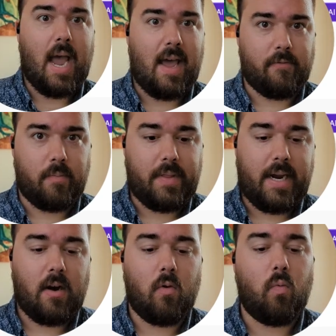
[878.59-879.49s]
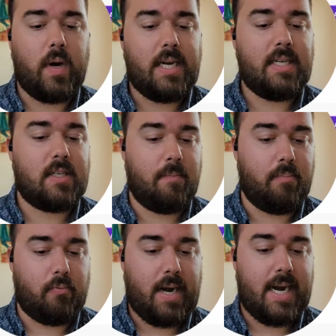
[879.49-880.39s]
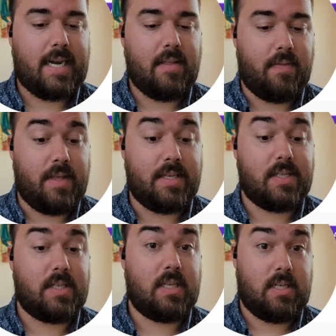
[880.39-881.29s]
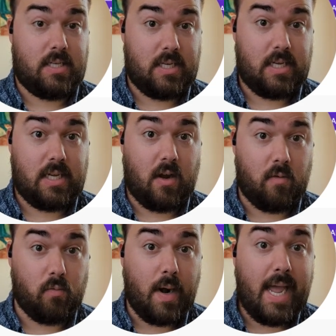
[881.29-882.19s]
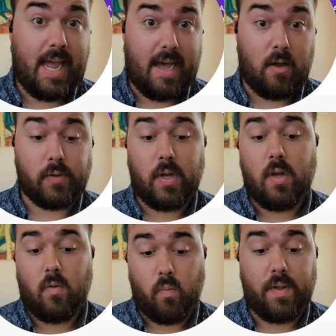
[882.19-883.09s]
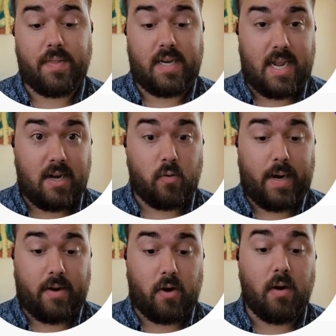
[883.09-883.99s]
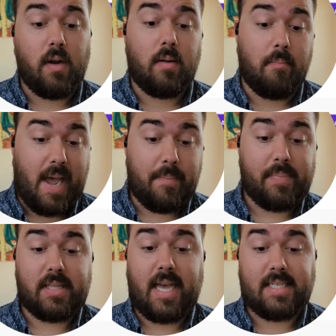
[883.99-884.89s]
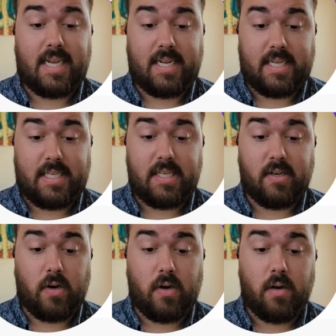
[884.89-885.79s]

And from there, we need to break this array out with an iterator, mapping that data here.